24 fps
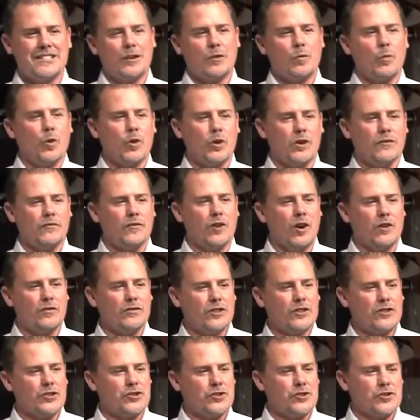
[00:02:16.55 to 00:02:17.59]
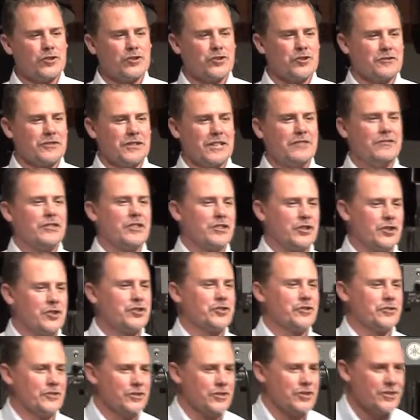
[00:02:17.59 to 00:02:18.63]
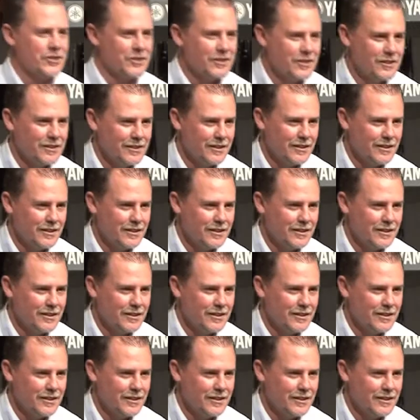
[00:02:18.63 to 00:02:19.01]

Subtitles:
that were involved in the church are leaving the church.